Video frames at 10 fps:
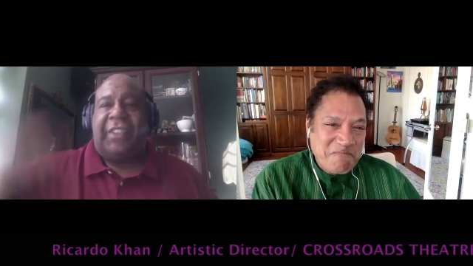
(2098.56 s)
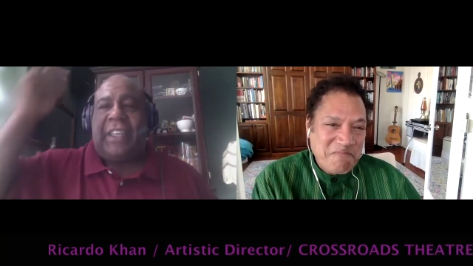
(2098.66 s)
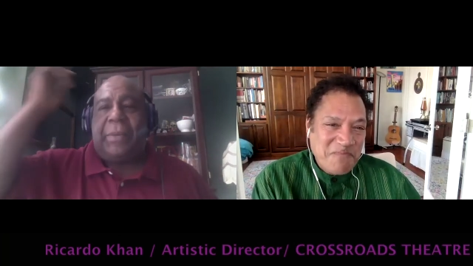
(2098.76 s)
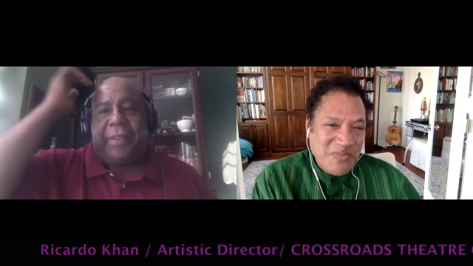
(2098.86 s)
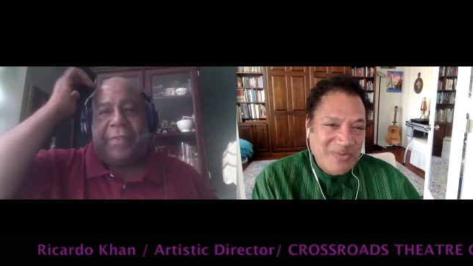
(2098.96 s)
Speaker 1: That
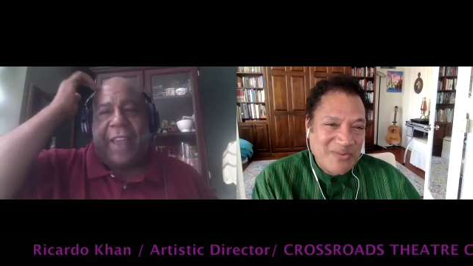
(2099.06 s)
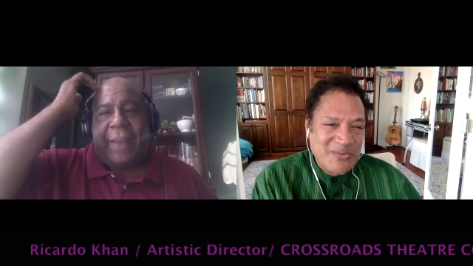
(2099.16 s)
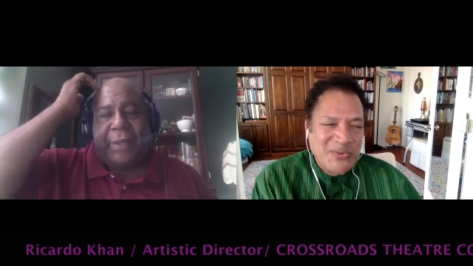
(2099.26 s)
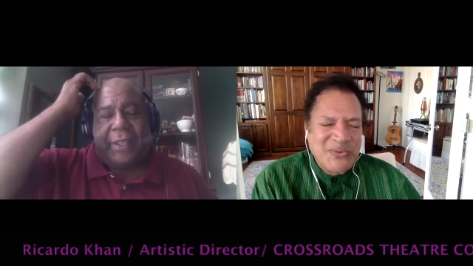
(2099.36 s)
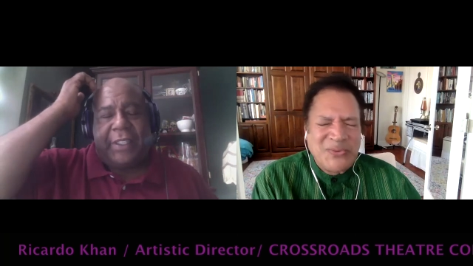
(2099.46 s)
would be
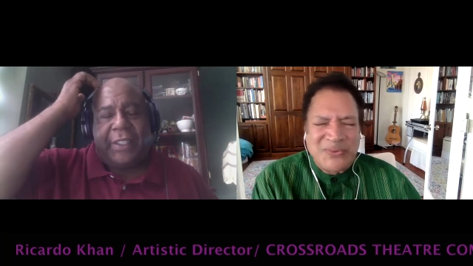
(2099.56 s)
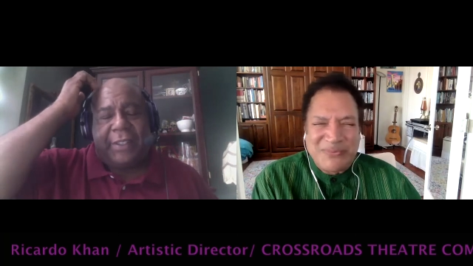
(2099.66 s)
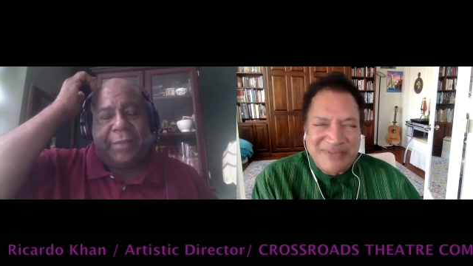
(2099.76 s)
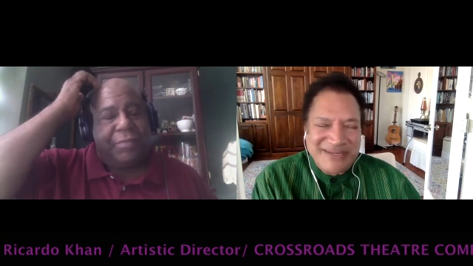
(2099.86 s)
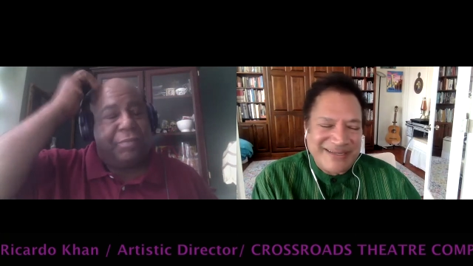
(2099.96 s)
fabulous. Ooh,
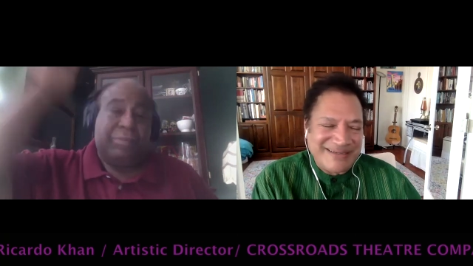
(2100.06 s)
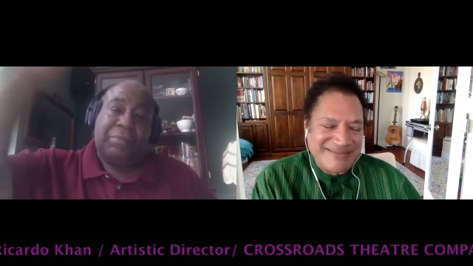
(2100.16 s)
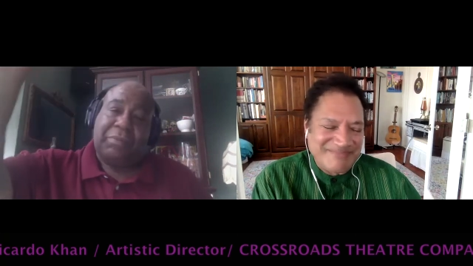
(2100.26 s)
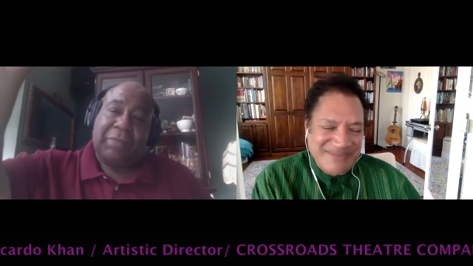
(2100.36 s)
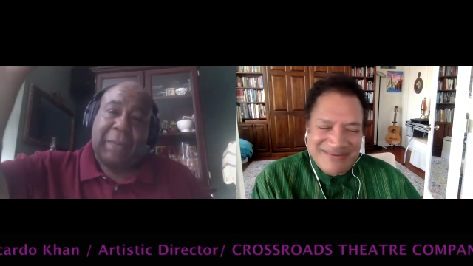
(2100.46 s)
man.
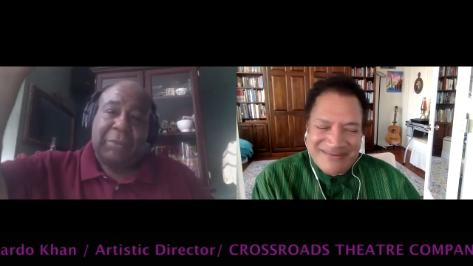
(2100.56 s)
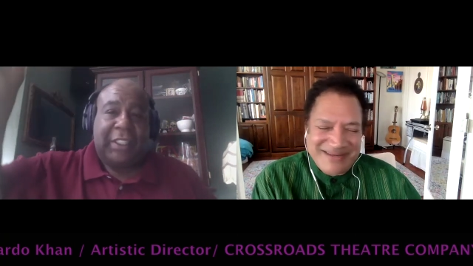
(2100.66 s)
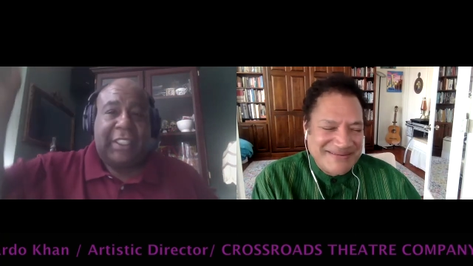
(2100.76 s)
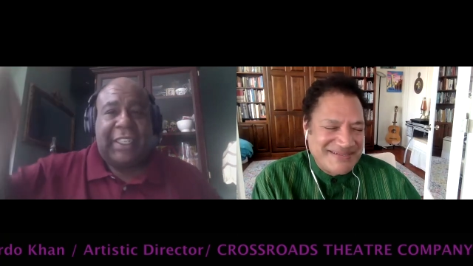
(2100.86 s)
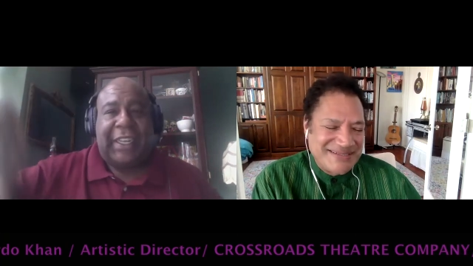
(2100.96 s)
I'm
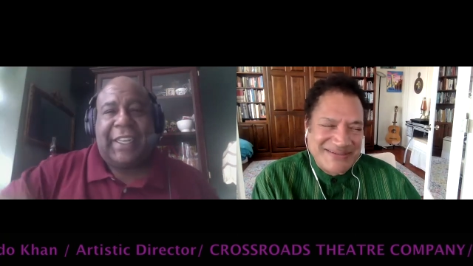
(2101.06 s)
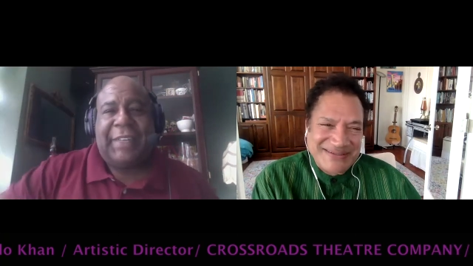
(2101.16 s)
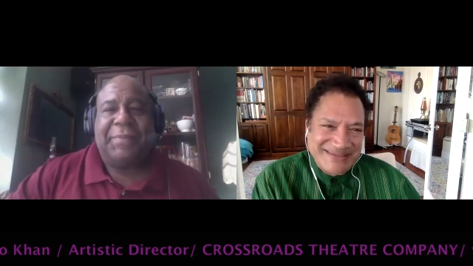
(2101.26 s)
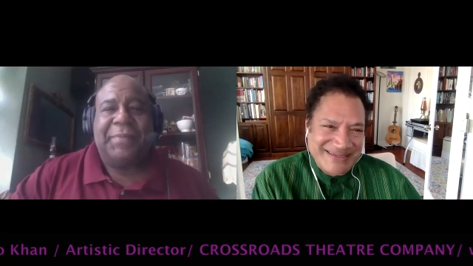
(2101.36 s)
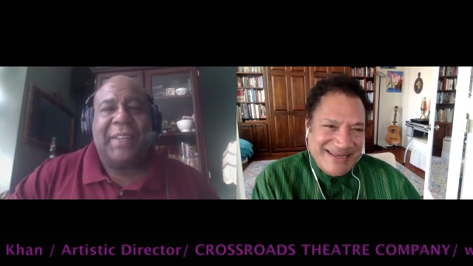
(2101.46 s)
just Absolutely.
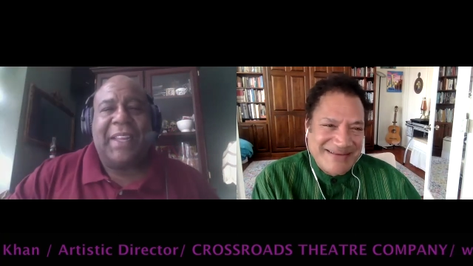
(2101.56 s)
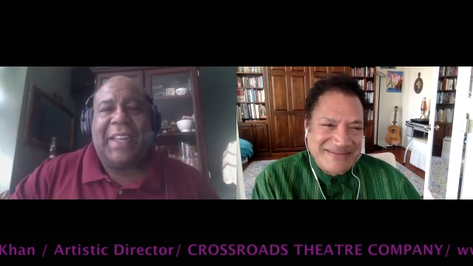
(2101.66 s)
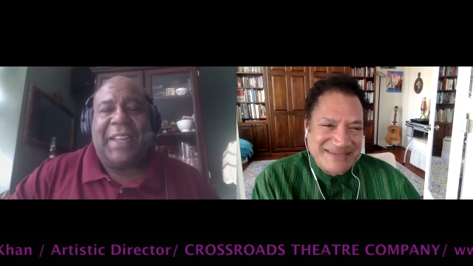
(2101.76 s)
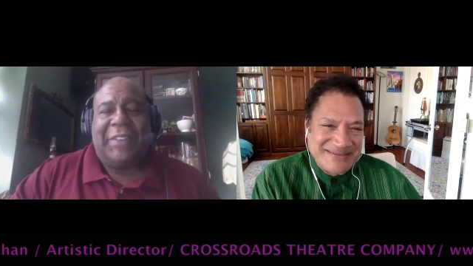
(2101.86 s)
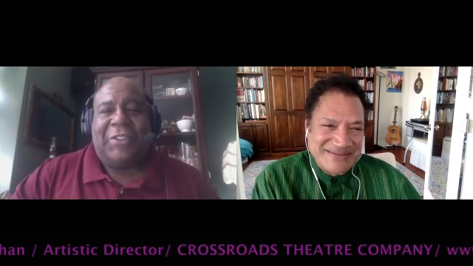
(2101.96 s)
saying.
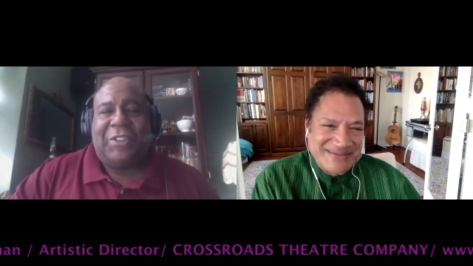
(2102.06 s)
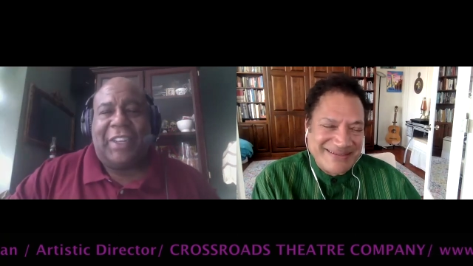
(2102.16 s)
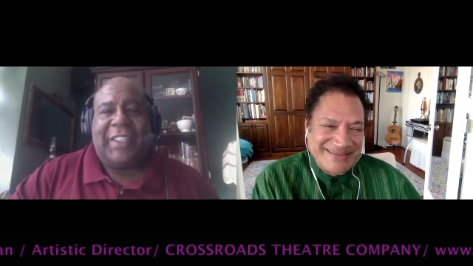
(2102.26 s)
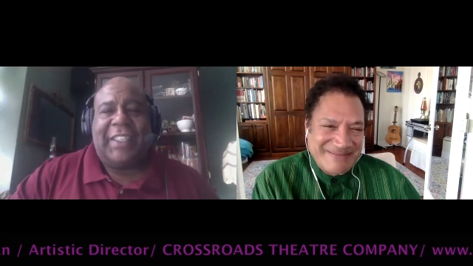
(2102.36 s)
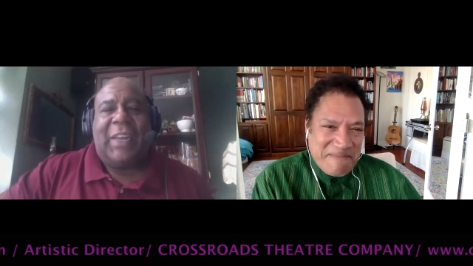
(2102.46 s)
Absolutely.
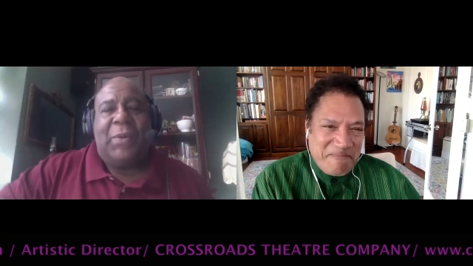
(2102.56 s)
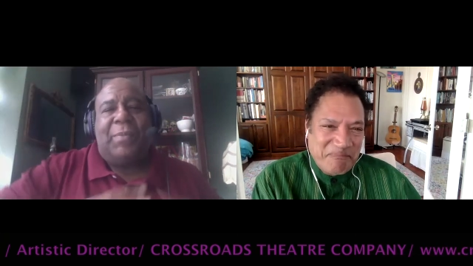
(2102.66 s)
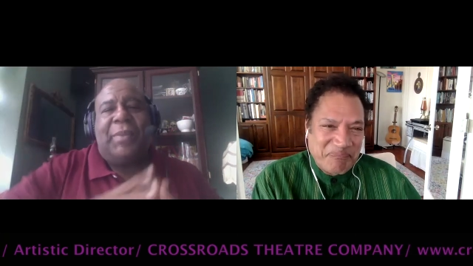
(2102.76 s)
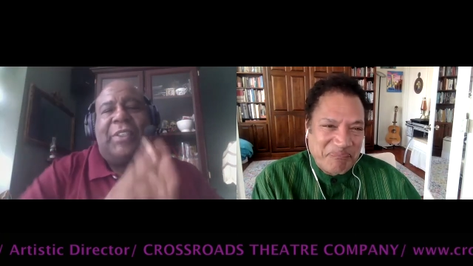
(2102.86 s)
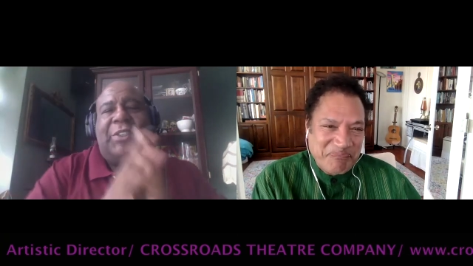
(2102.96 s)
Just saying. Well,
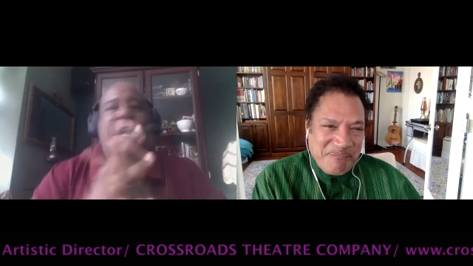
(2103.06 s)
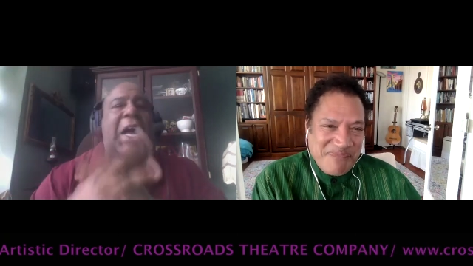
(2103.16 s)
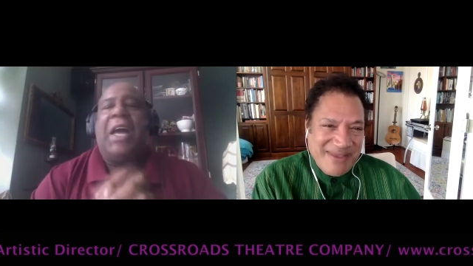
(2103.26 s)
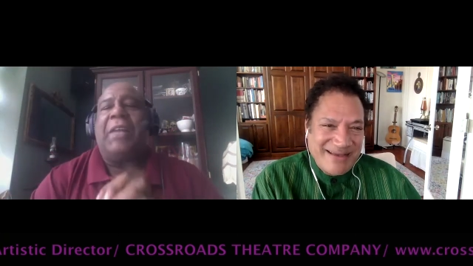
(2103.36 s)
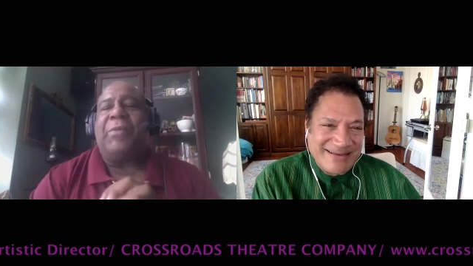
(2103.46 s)
Mr.
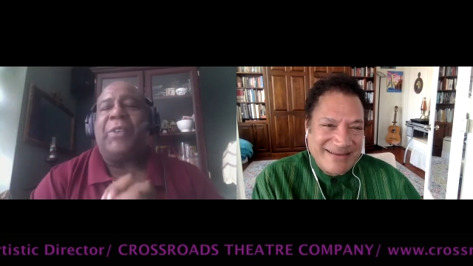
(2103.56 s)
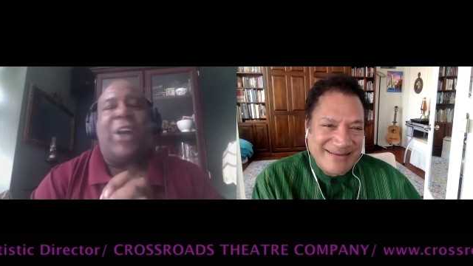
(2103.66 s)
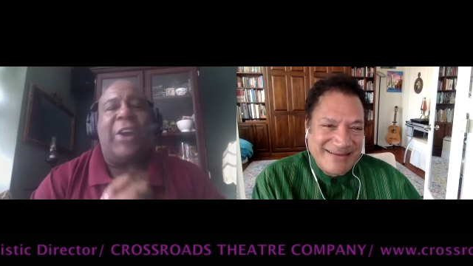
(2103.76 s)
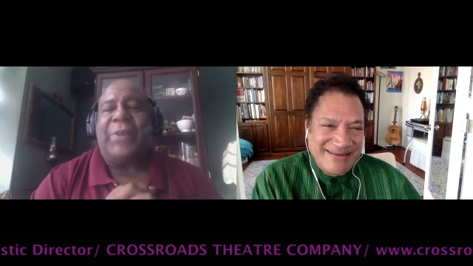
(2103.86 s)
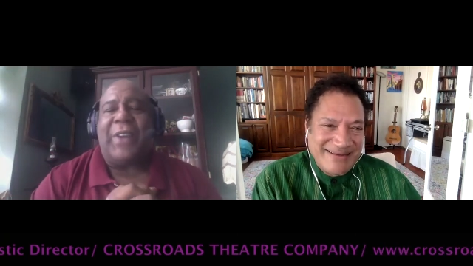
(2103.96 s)
Khan, yeah.
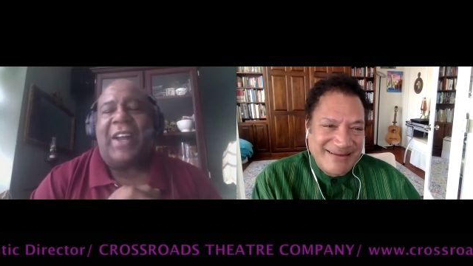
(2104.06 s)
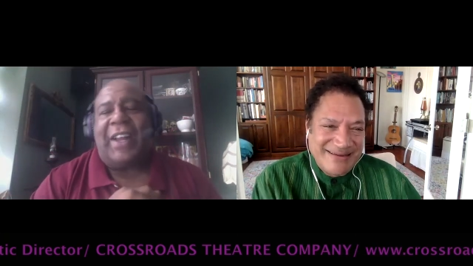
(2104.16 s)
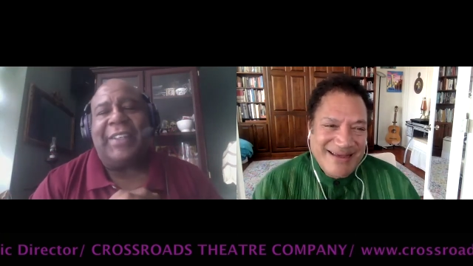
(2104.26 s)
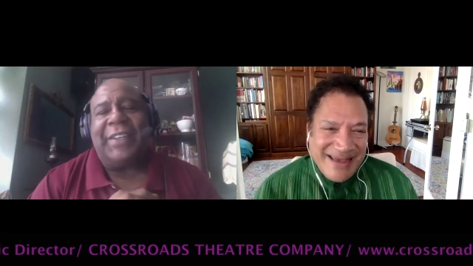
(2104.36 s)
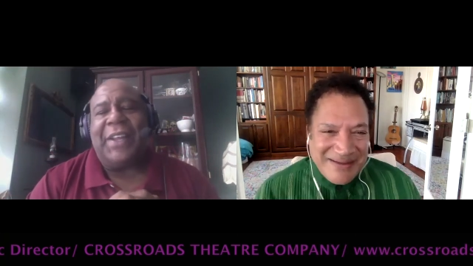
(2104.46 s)
Ricardo
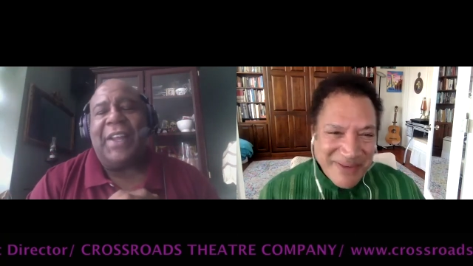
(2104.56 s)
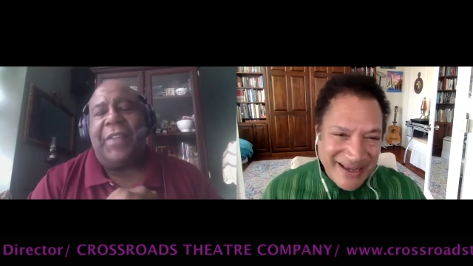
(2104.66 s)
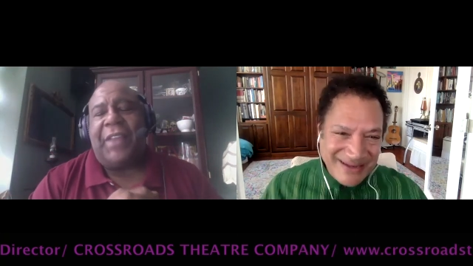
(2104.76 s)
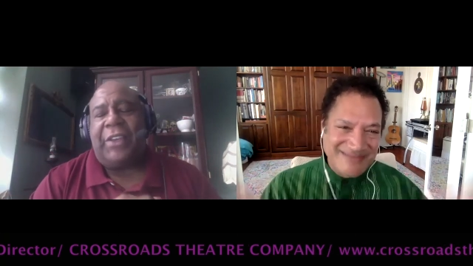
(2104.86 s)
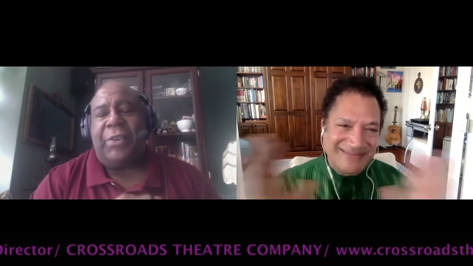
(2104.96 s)
Khan, hey, man.
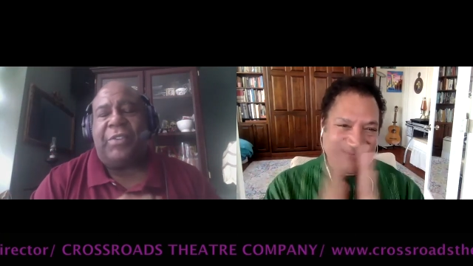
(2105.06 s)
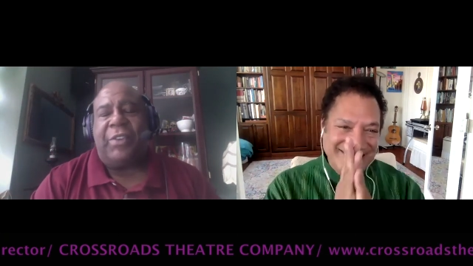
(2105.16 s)
thank you so